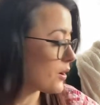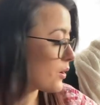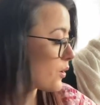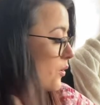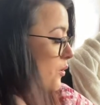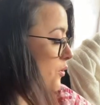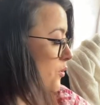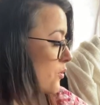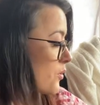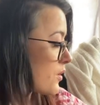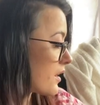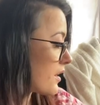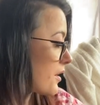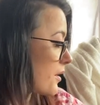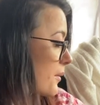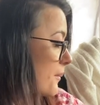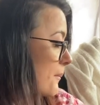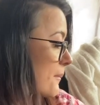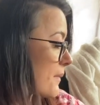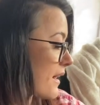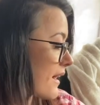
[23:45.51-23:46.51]
Oh
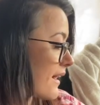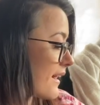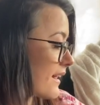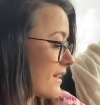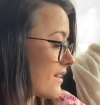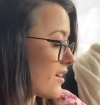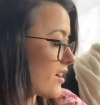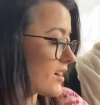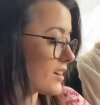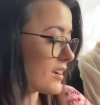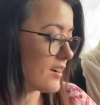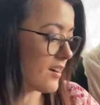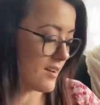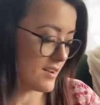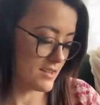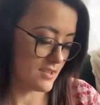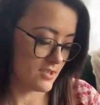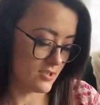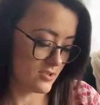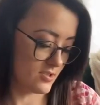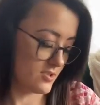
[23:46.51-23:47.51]
my
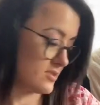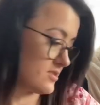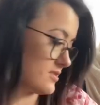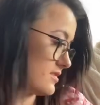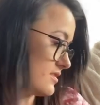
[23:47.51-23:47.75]
gosh.